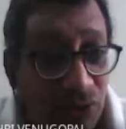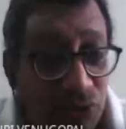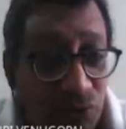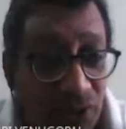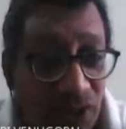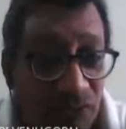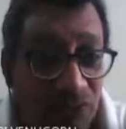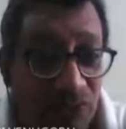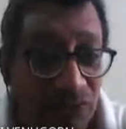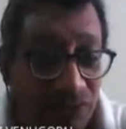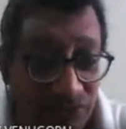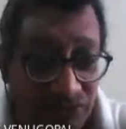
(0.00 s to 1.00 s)
You should have
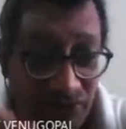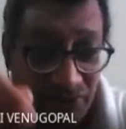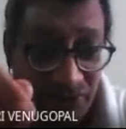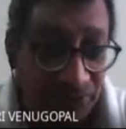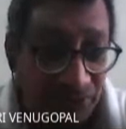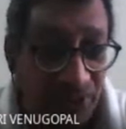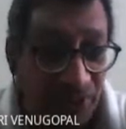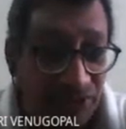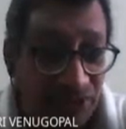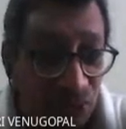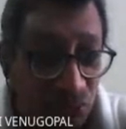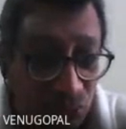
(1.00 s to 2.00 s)
a certain
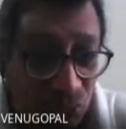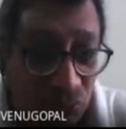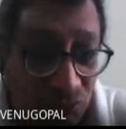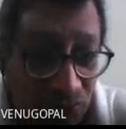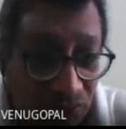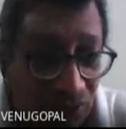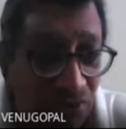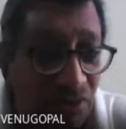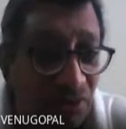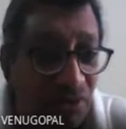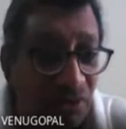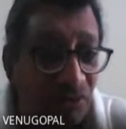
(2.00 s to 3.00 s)
methodology to do that.
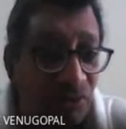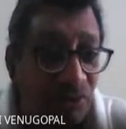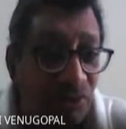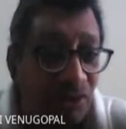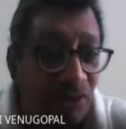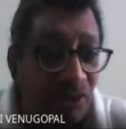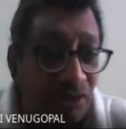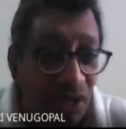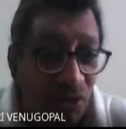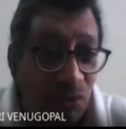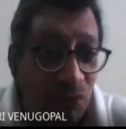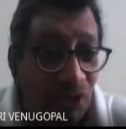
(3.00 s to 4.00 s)
Okay.
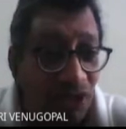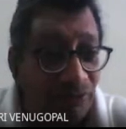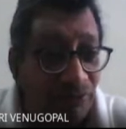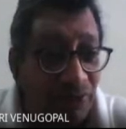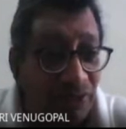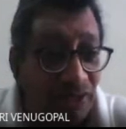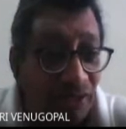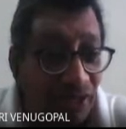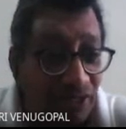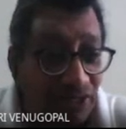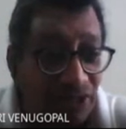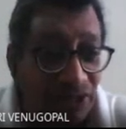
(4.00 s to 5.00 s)
Now let me
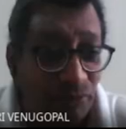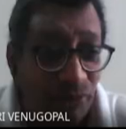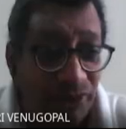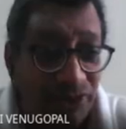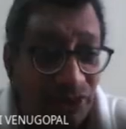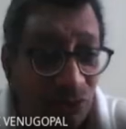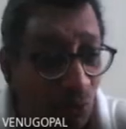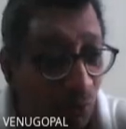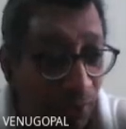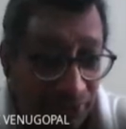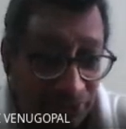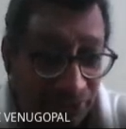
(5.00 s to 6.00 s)
run the simulation
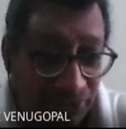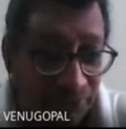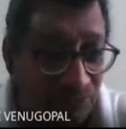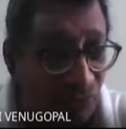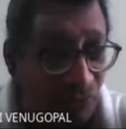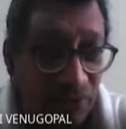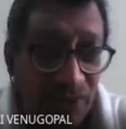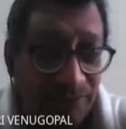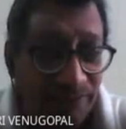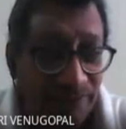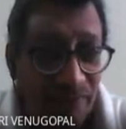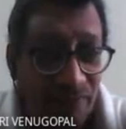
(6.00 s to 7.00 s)
once. Okay.
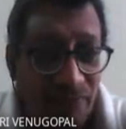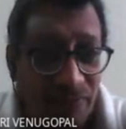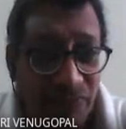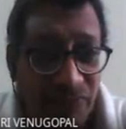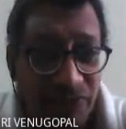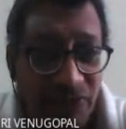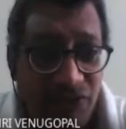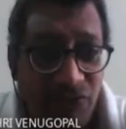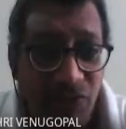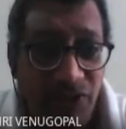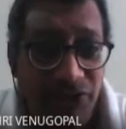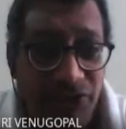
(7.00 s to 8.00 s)
Just
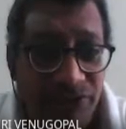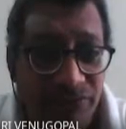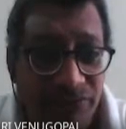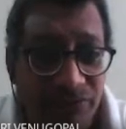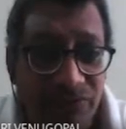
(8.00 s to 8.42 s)
watch.